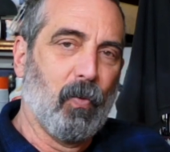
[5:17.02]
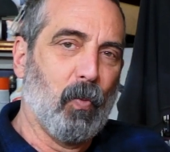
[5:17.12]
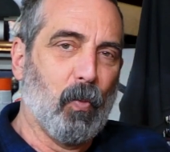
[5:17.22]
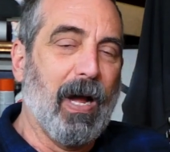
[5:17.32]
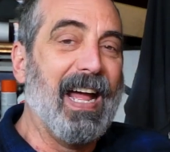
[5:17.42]

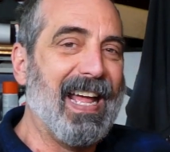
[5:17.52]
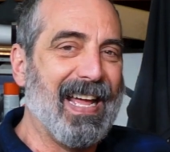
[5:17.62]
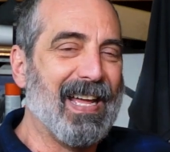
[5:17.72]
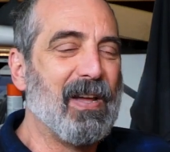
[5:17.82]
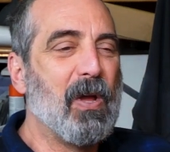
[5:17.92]

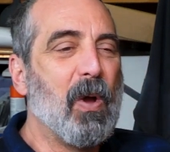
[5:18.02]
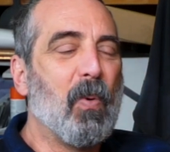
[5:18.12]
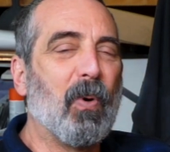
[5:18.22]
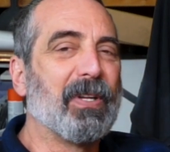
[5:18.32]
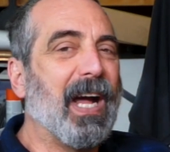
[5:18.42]

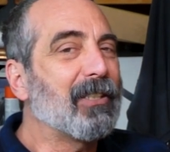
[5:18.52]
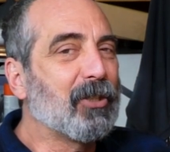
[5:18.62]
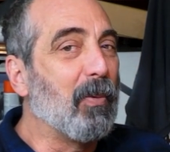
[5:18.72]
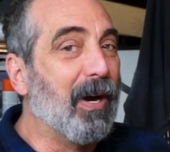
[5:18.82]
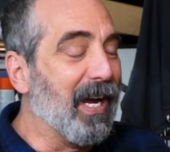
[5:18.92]
Well, not
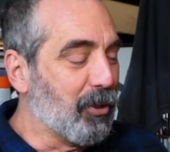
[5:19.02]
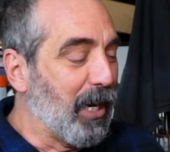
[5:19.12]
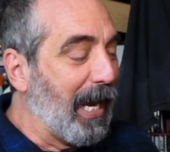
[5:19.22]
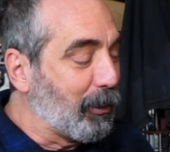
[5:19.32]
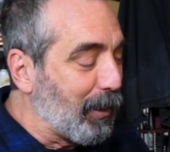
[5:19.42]
so much,
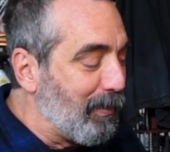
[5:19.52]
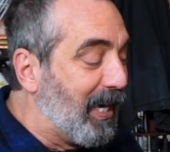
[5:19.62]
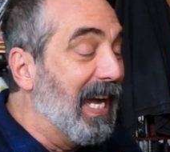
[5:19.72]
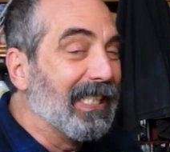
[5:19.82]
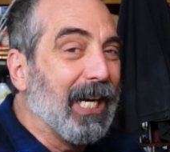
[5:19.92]
actually,
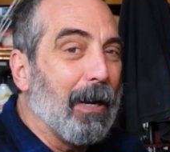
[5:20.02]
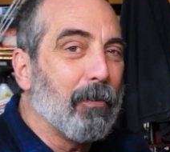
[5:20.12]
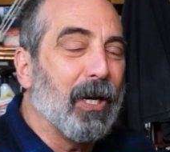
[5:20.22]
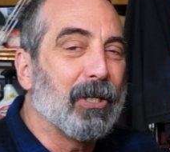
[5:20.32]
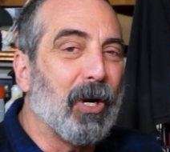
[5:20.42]
because I
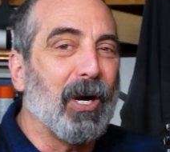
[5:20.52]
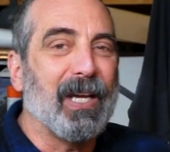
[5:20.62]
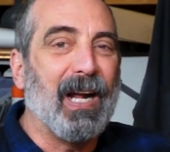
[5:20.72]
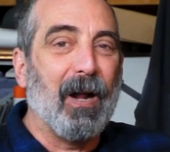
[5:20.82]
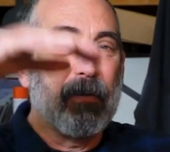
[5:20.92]
put a
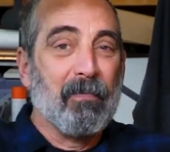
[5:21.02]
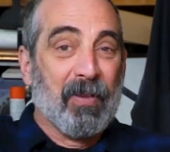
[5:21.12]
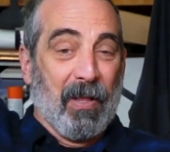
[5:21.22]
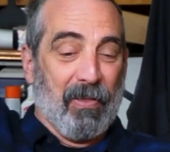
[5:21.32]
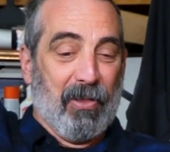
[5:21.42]
target out
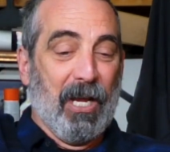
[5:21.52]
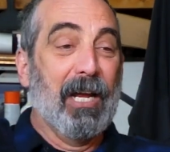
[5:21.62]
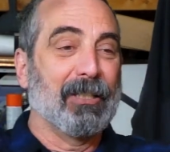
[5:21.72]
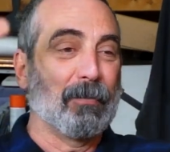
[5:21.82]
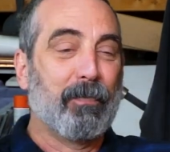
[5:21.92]

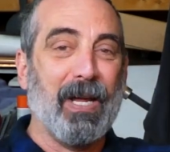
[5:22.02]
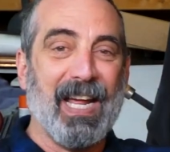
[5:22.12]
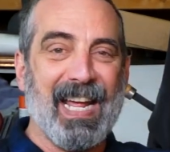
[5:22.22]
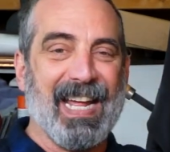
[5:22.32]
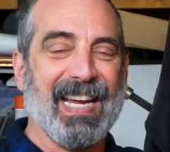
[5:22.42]
this
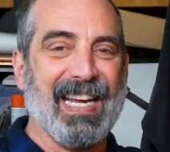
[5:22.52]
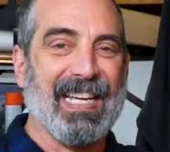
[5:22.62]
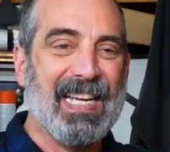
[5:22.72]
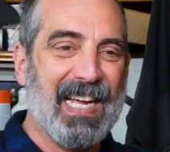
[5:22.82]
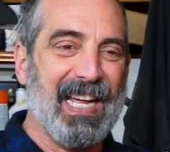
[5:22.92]
big
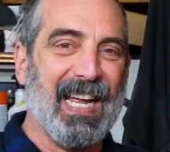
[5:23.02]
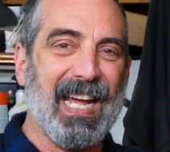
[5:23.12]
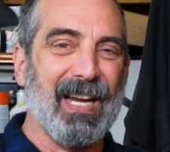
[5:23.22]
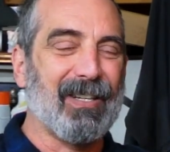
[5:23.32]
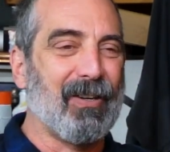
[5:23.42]

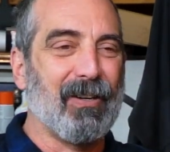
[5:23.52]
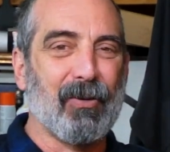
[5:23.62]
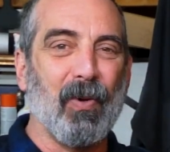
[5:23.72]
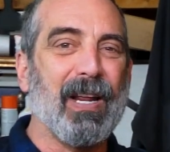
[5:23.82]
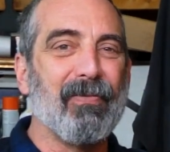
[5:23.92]
at
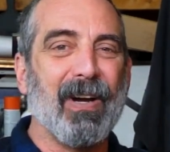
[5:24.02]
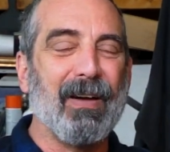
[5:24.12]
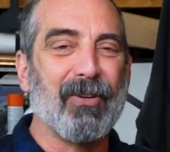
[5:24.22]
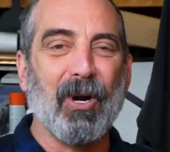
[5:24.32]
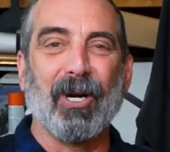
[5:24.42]

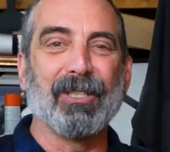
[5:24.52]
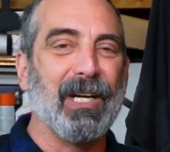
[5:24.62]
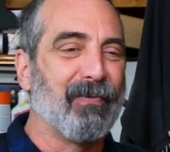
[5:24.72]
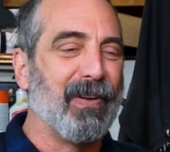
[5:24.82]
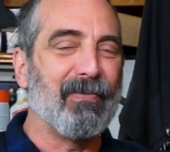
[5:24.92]
25 yards and
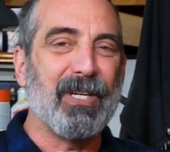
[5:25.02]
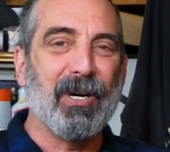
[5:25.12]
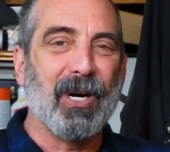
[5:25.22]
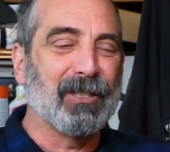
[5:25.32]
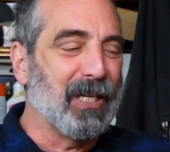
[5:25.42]
at 50
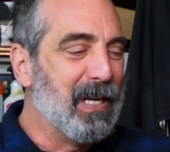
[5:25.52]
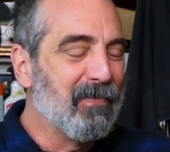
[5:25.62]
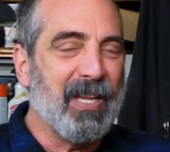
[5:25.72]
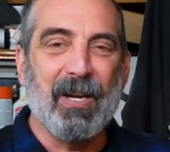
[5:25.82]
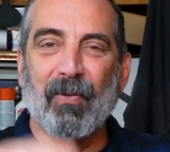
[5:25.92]
yards,
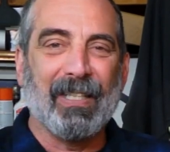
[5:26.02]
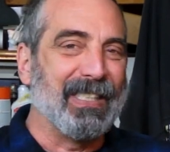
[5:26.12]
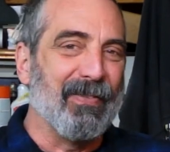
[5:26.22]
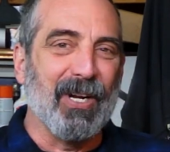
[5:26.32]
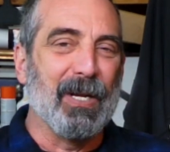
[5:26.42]
and it
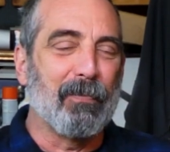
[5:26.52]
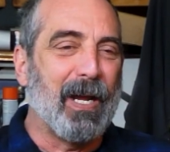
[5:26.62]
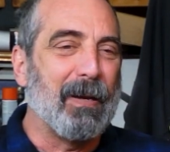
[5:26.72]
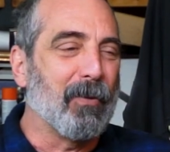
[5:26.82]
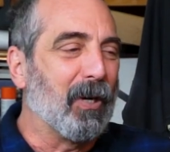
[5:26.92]
wasn't even on the
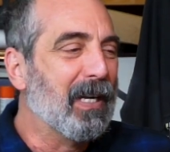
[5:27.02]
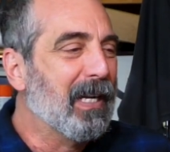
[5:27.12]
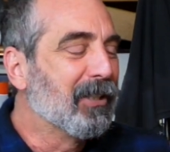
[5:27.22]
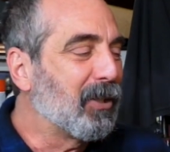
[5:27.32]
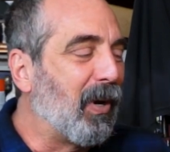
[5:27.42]
paper.
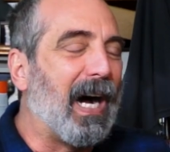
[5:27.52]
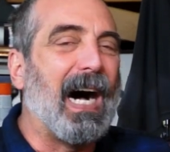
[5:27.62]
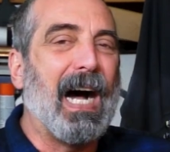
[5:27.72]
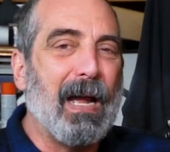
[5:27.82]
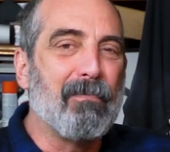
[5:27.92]
So
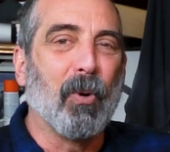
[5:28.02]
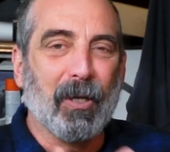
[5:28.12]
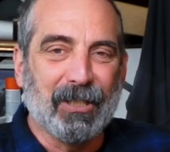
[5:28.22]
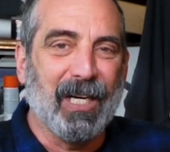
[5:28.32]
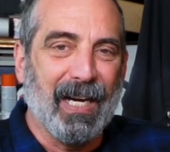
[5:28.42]
I
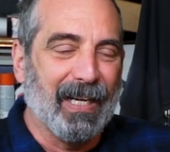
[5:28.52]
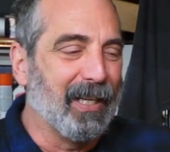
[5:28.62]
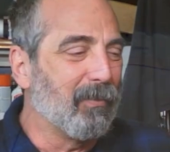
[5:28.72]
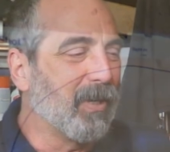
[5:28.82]
bore-sighted it